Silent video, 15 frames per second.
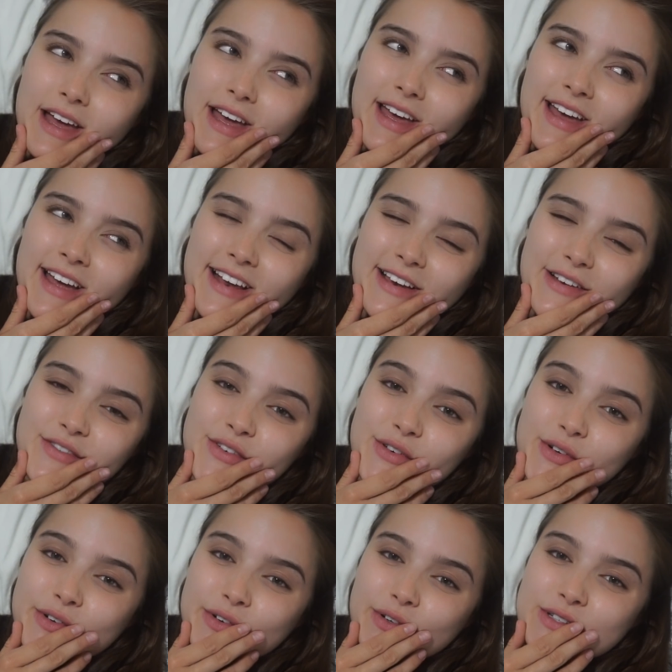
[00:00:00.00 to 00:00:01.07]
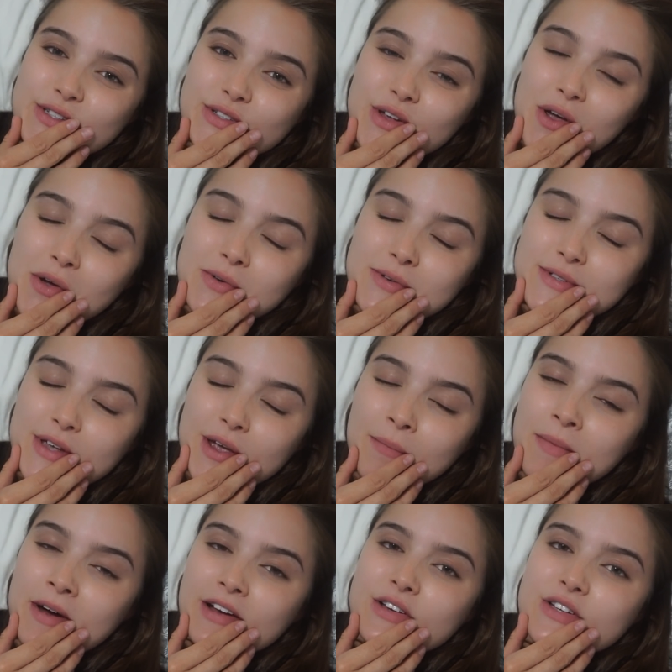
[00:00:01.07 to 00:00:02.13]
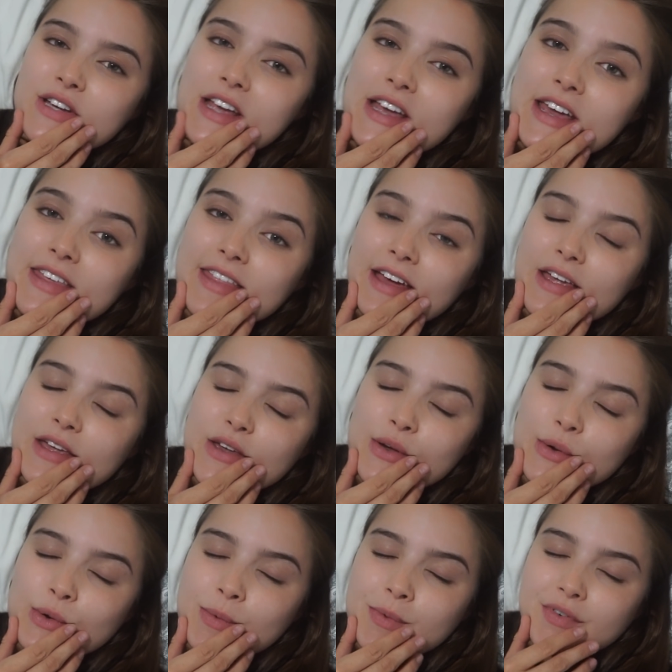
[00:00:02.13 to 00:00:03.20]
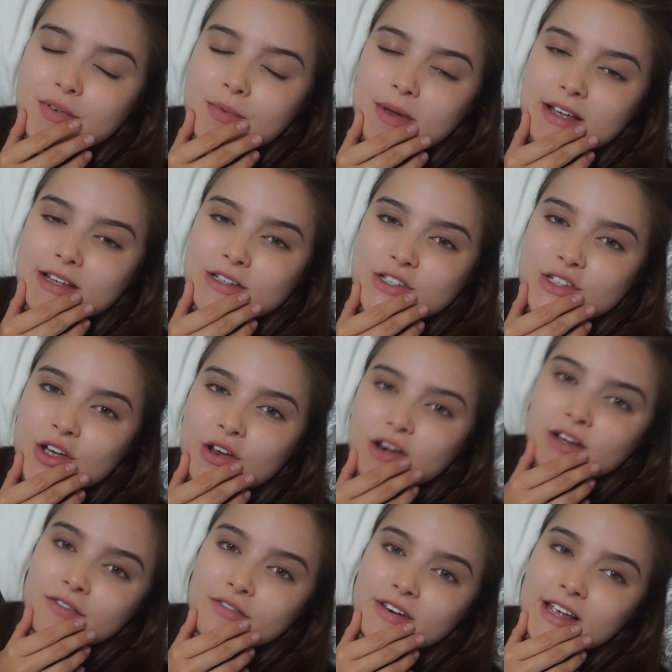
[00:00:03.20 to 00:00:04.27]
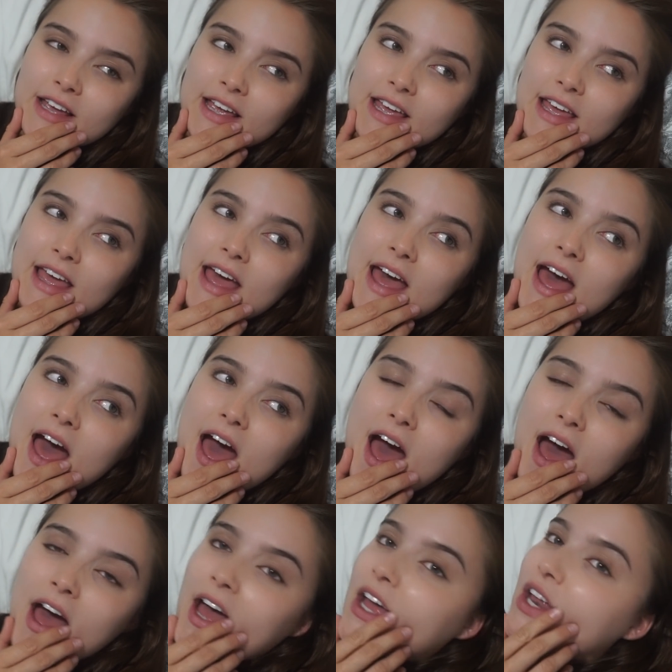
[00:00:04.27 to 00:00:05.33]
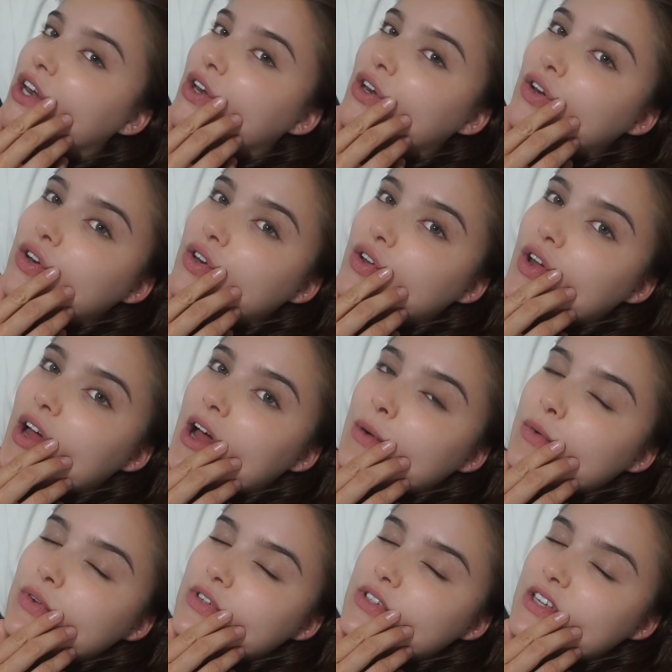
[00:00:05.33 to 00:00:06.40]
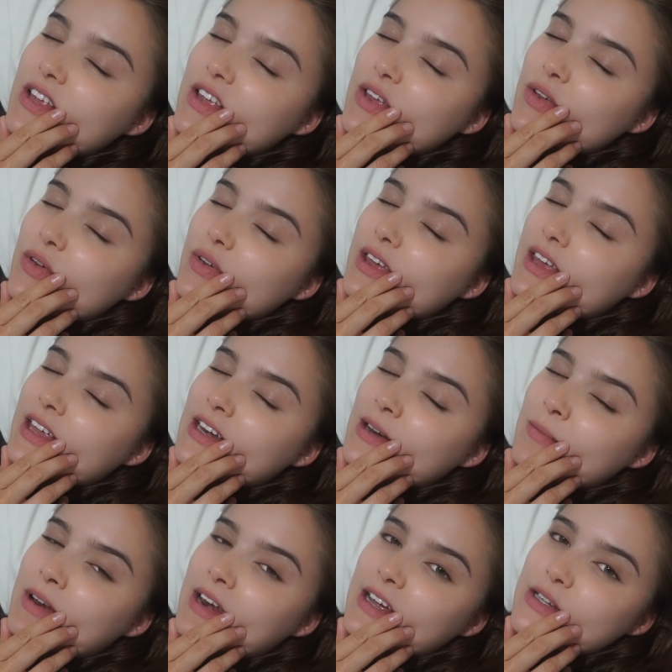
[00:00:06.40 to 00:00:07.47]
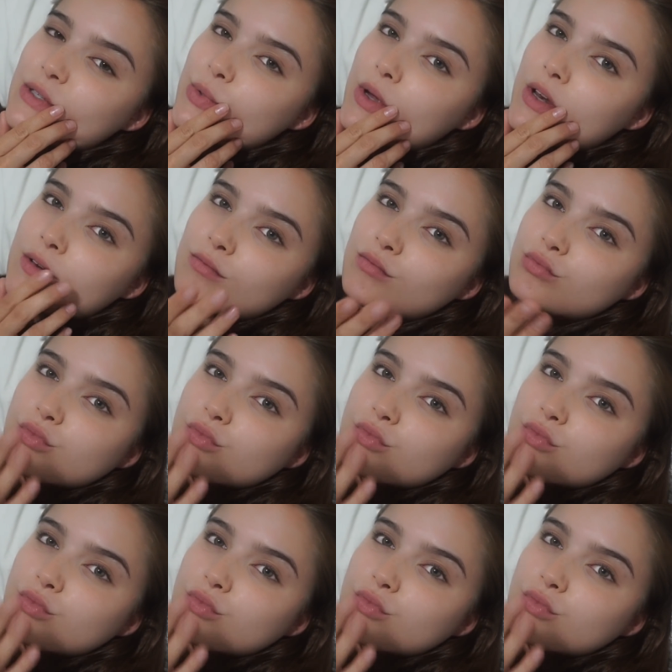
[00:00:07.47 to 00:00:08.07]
I love you all so, so much. Thank you all for being so lovely. And I will see you in my next one.